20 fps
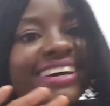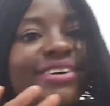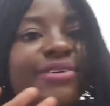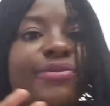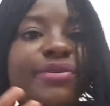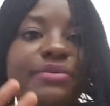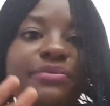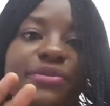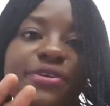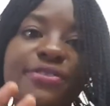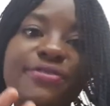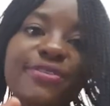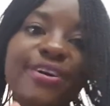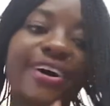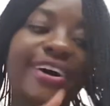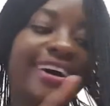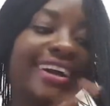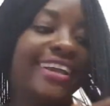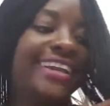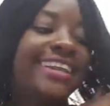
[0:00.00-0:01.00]
we move
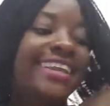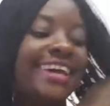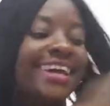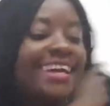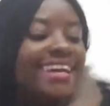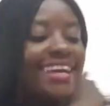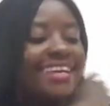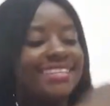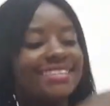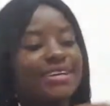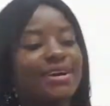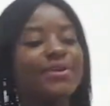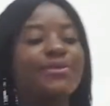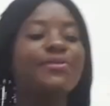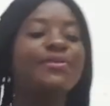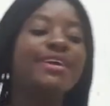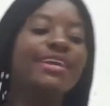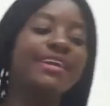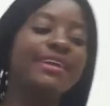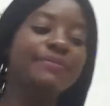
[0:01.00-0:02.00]
on. So
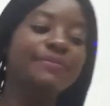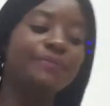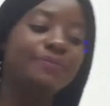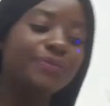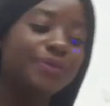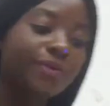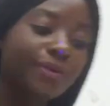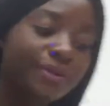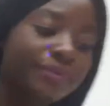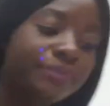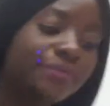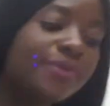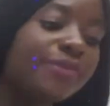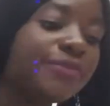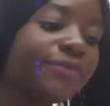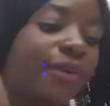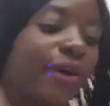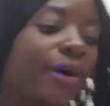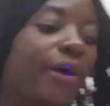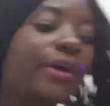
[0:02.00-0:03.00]
we
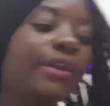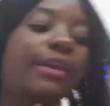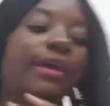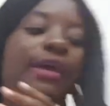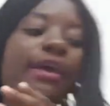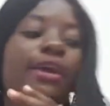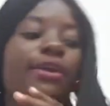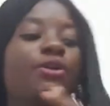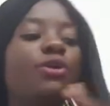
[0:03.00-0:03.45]
move on.